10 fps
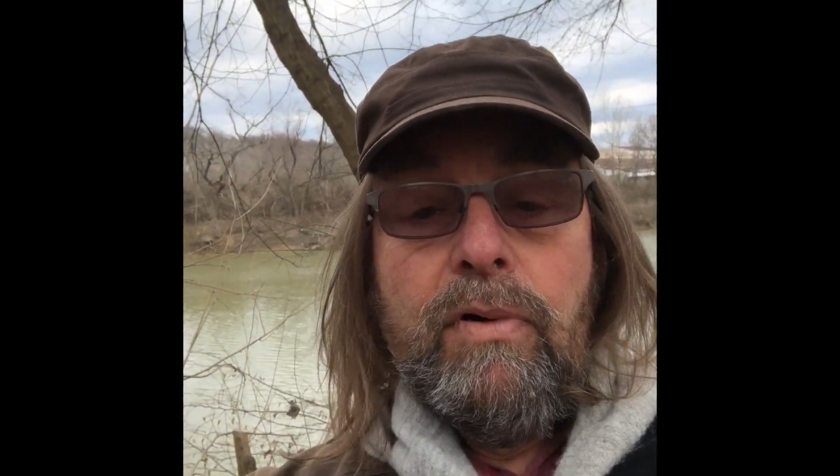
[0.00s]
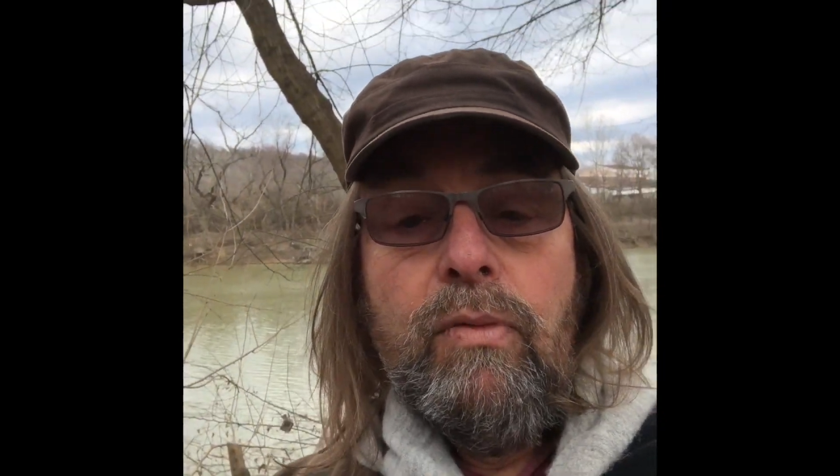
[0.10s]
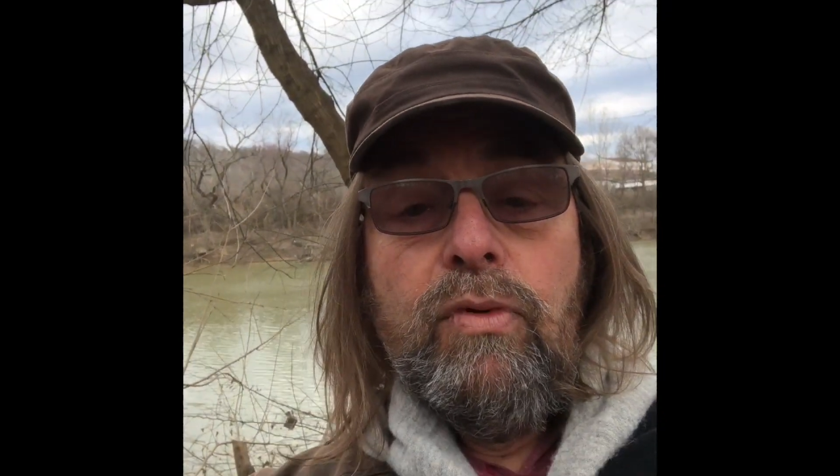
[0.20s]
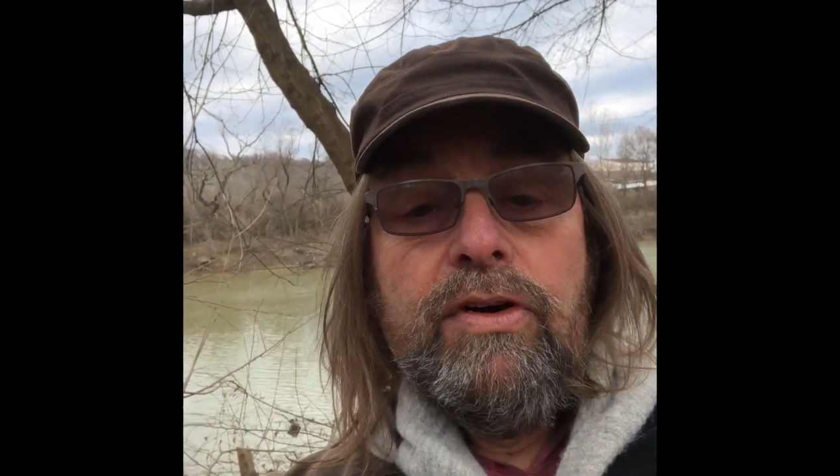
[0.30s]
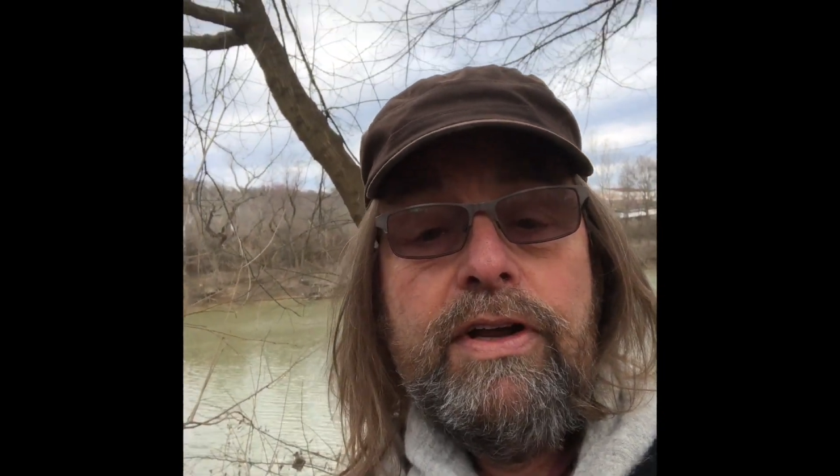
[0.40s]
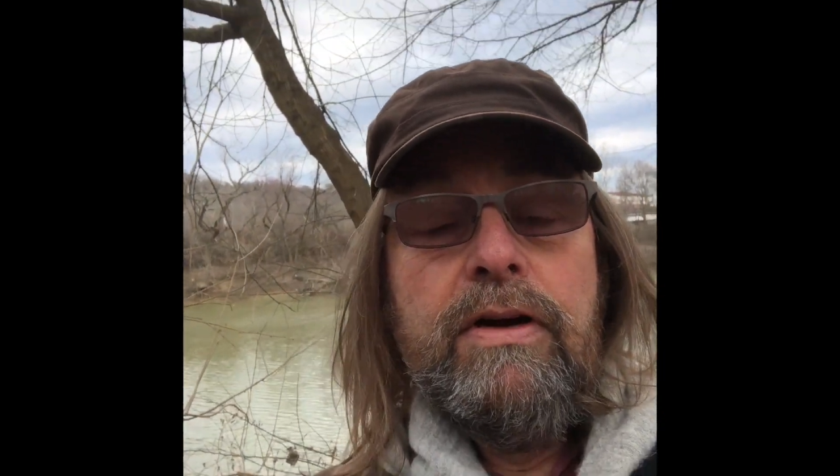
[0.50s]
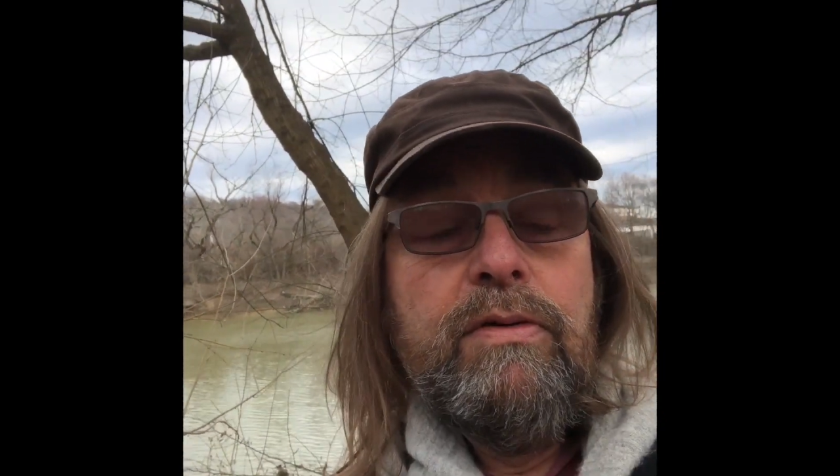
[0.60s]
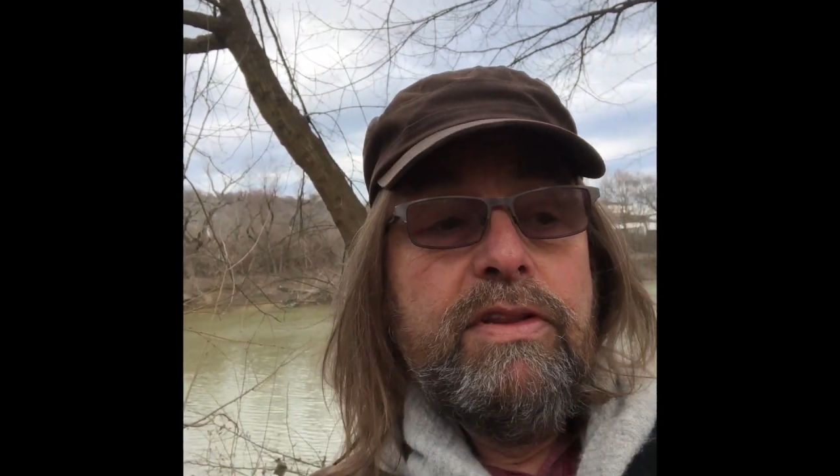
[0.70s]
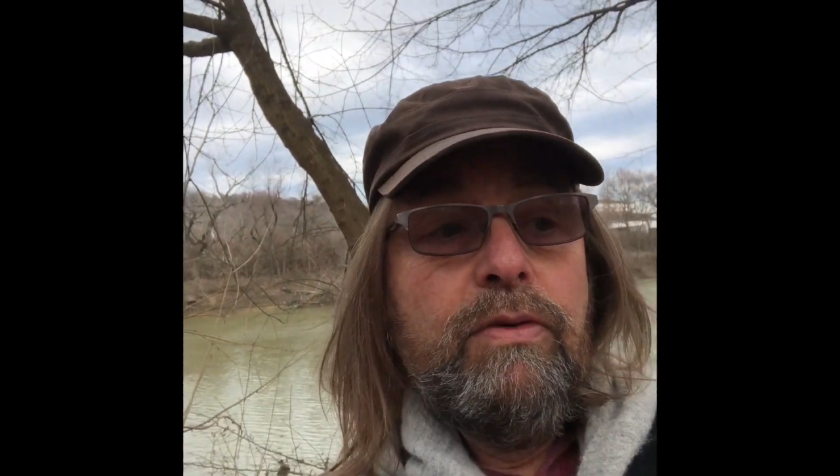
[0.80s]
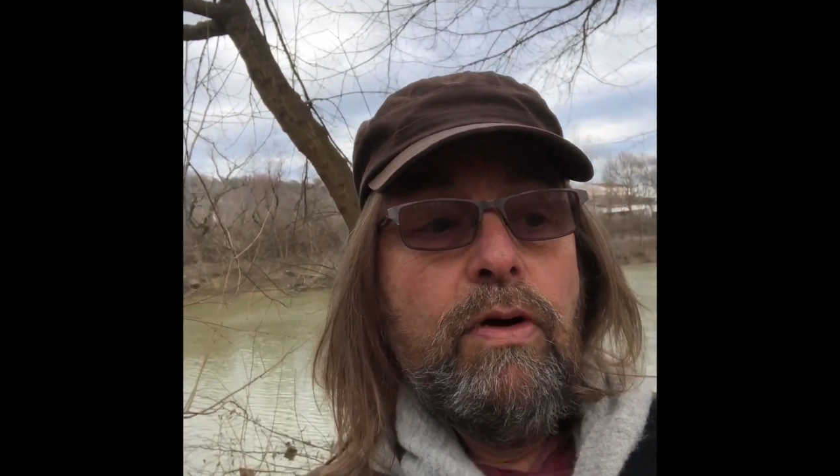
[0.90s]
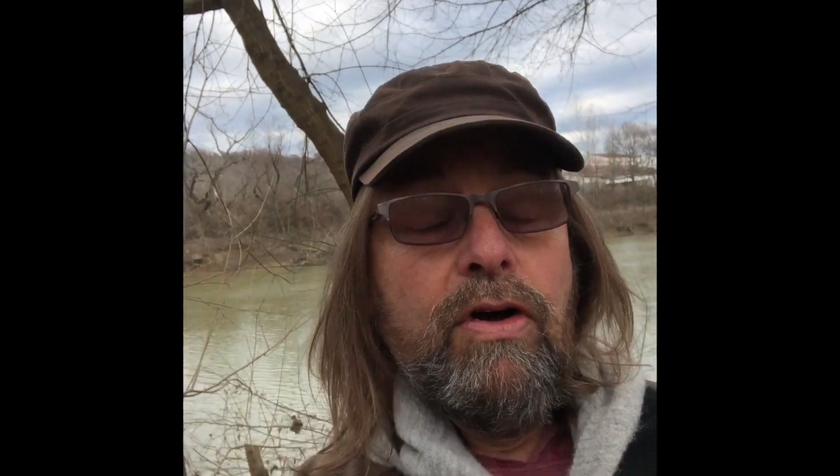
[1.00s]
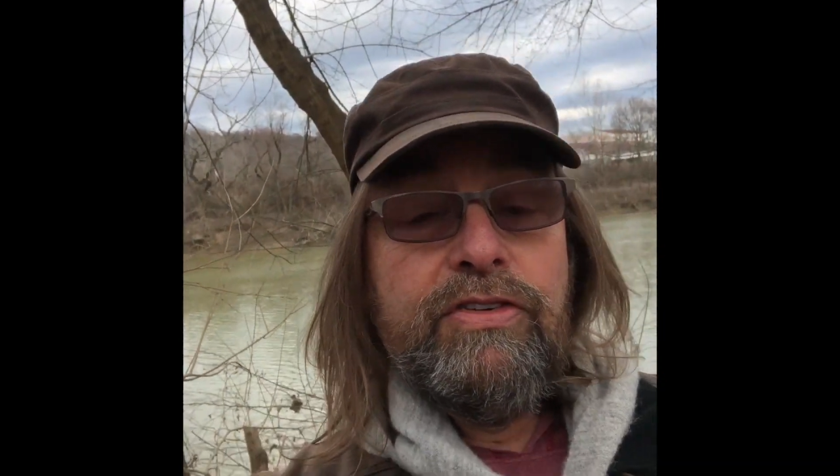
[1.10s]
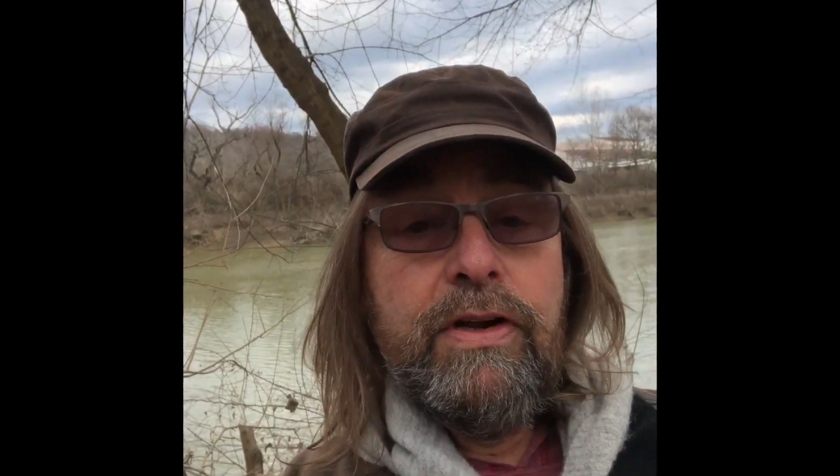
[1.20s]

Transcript: We're dealing with erosion